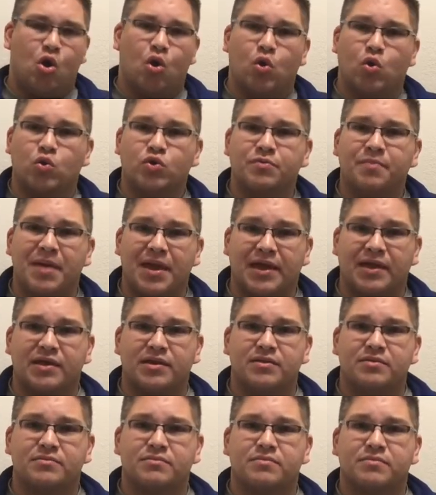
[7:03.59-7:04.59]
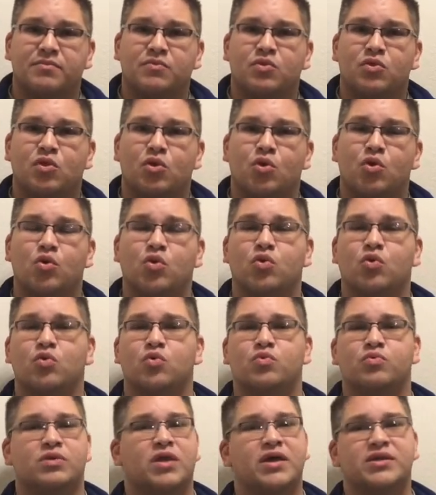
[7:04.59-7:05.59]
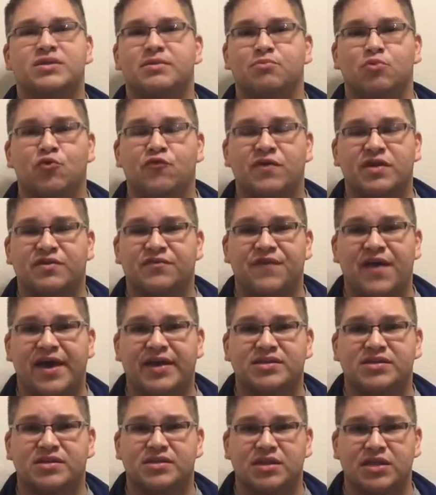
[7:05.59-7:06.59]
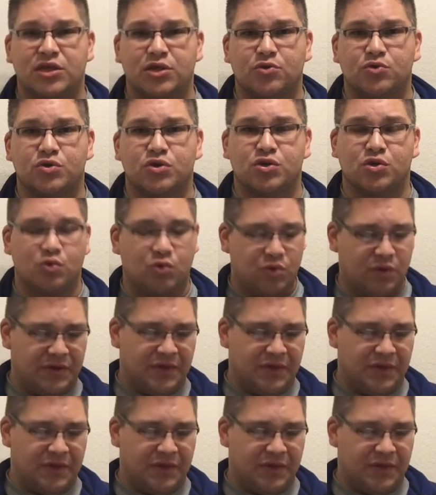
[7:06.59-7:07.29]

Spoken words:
old man who doesn't move as fast as he used to.